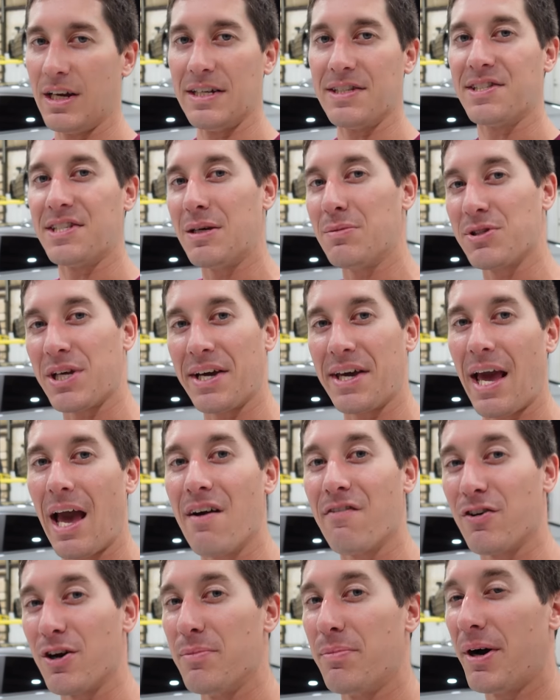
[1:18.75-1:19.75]
It seems like
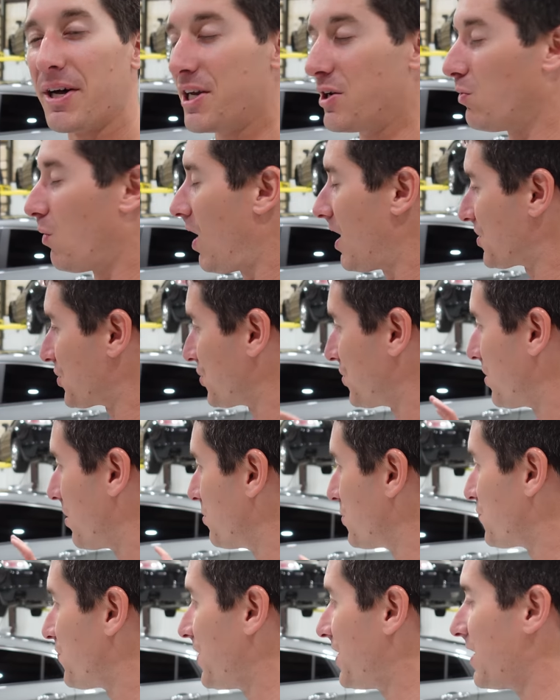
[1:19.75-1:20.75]
everybody watched
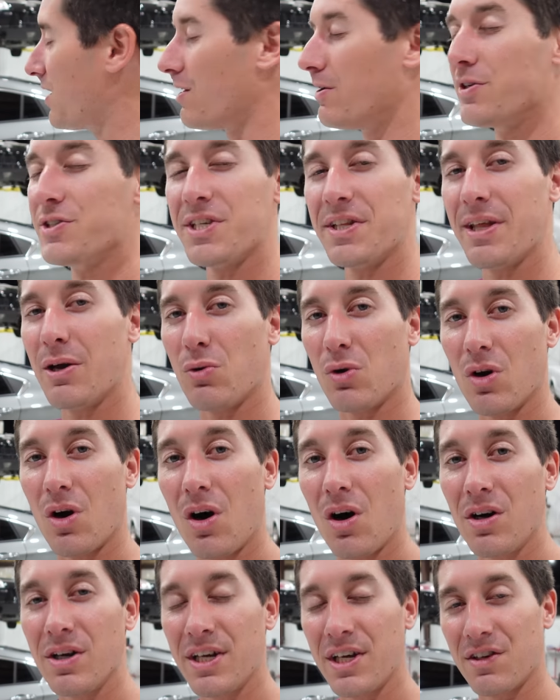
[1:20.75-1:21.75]
those videos and they were
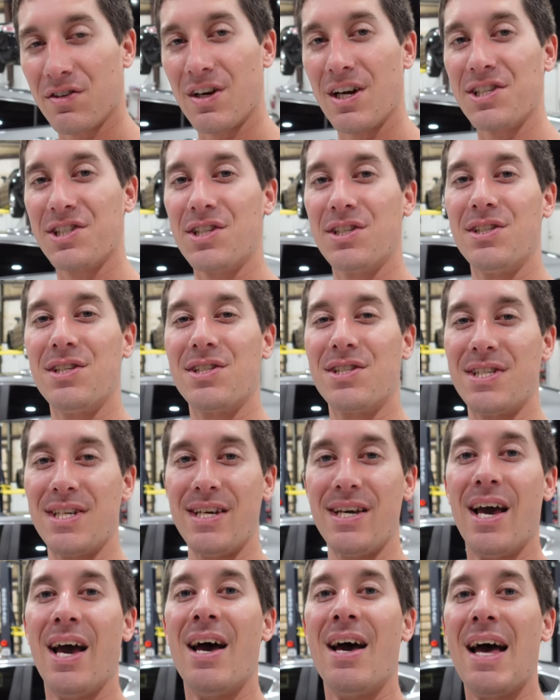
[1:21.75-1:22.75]
all interested to
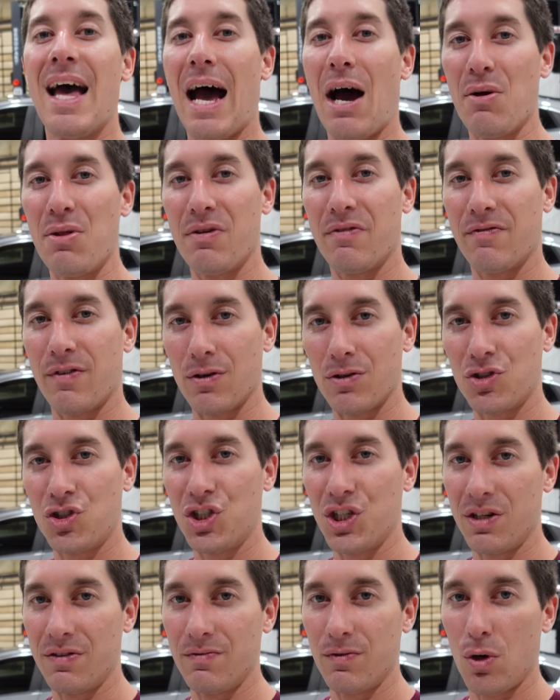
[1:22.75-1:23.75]
see how the first
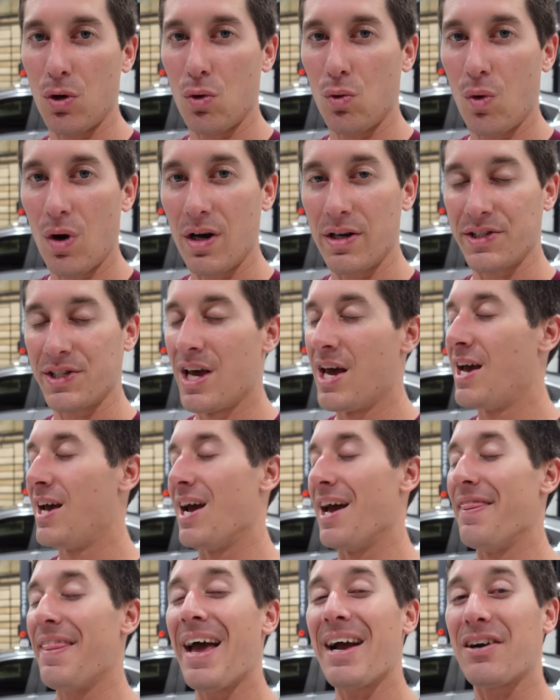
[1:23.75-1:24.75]
gen Volt was.
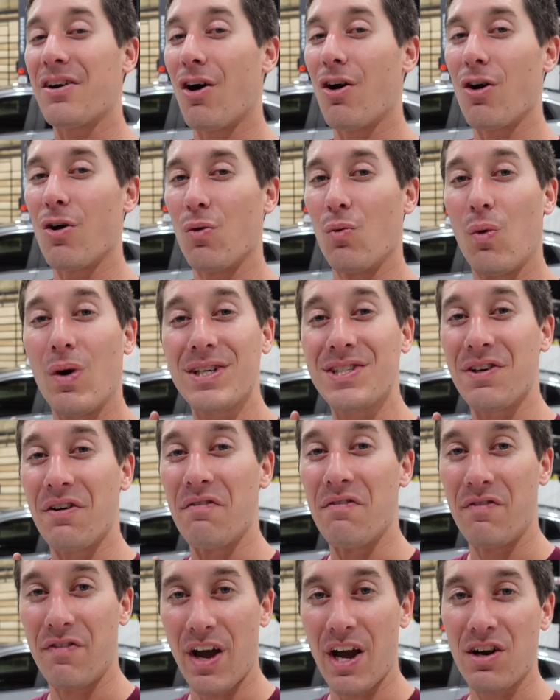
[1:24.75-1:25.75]
And that car was
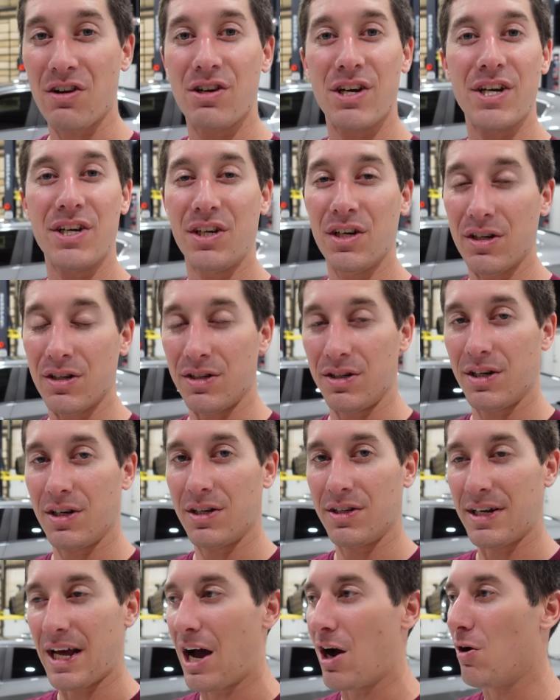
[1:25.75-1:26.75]
very good.
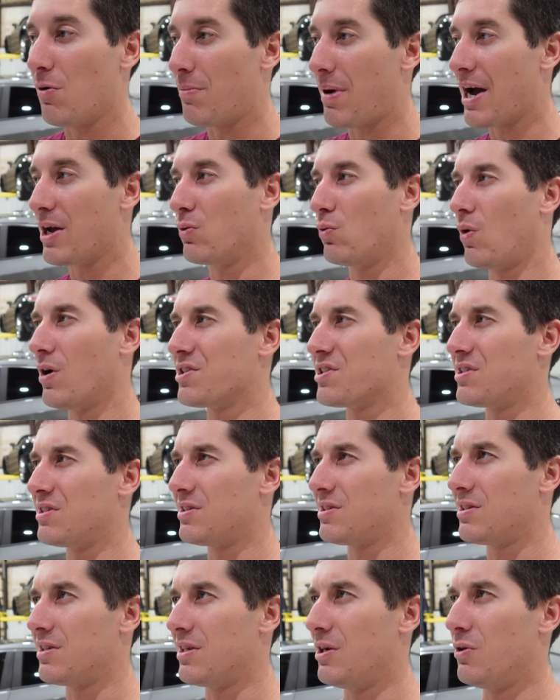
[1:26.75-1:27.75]
Now, mine
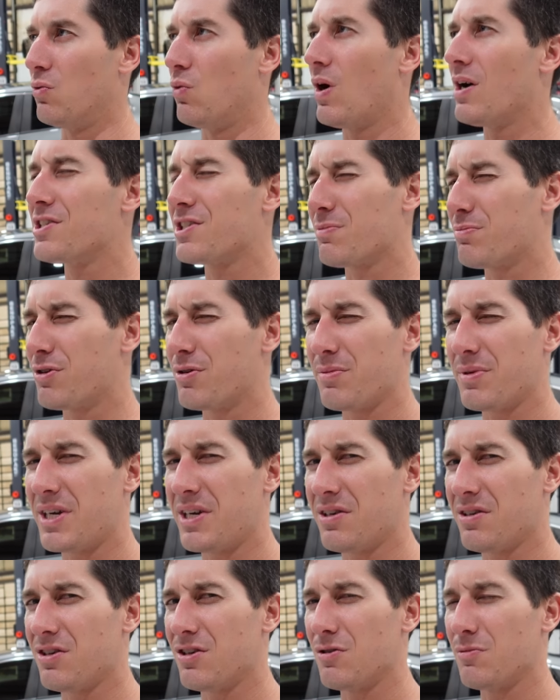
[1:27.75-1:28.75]
wasn't, it was a
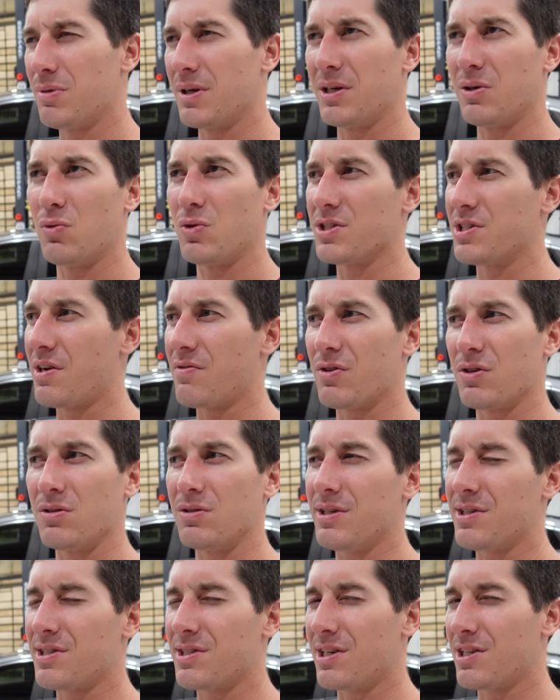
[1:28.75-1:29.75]
Premier, but it was never
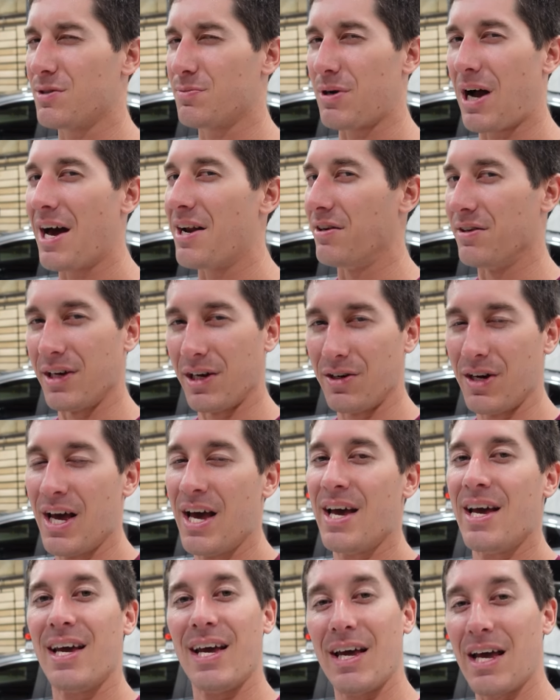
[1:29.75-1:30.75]
listed as, I don't know.
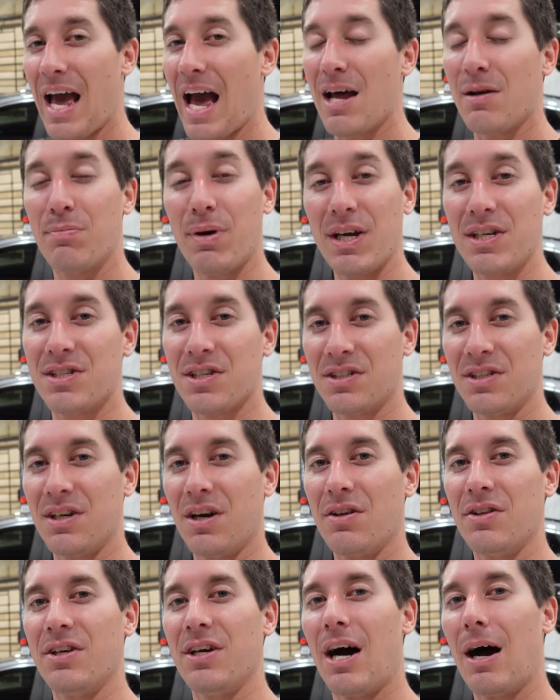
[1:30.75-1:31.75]
It had basically
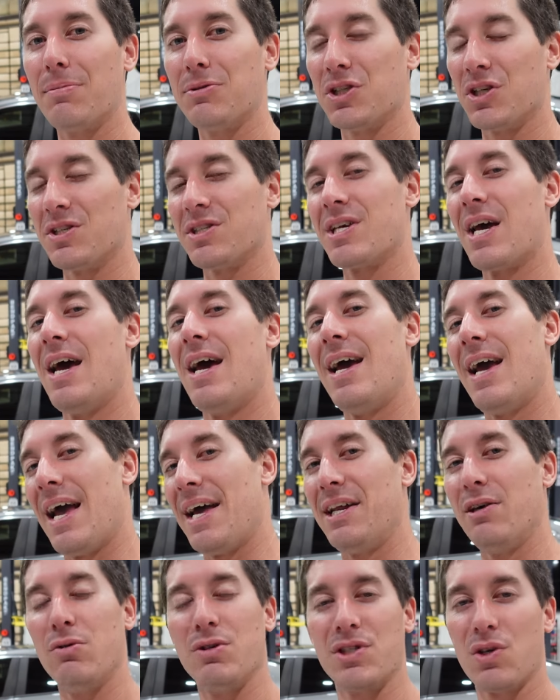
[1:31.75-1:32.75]
all the options
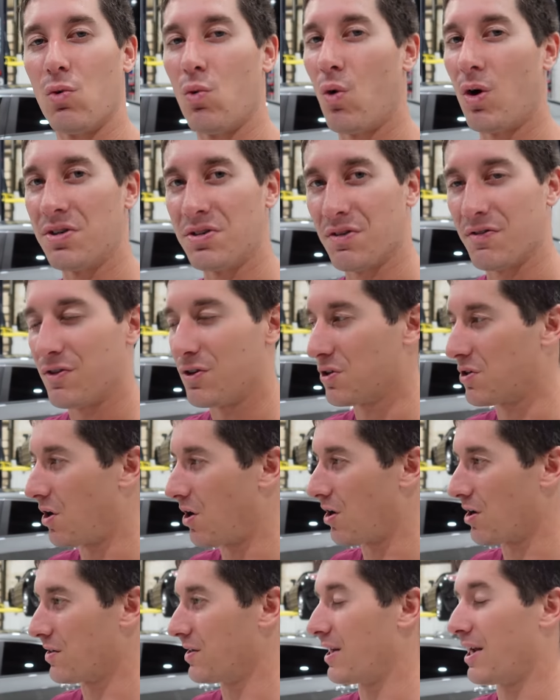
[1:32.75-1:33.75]
and it was a wonderful
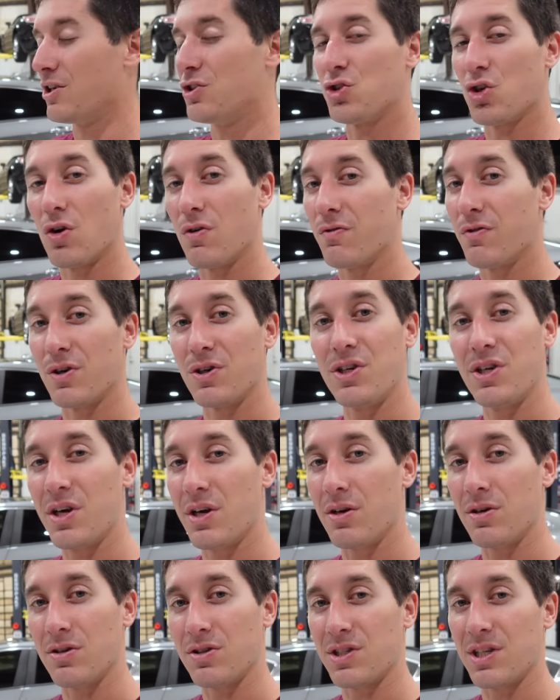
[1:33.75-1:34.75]
car that I drove for
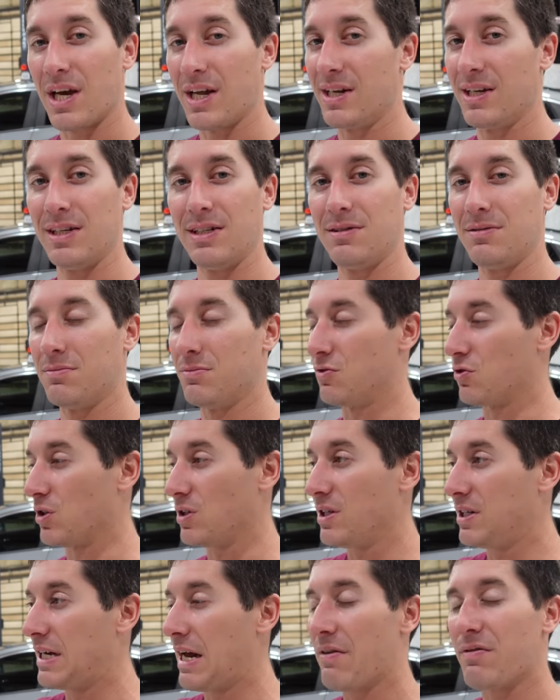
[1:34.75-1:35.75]
years and it
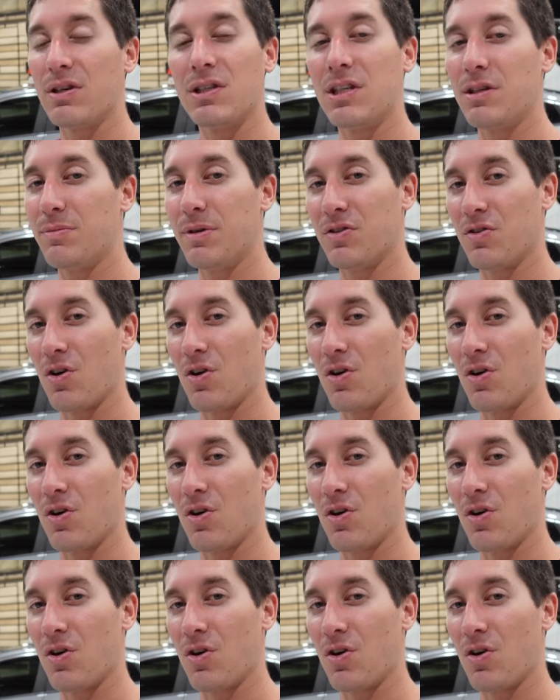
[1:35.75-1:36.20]
really never did me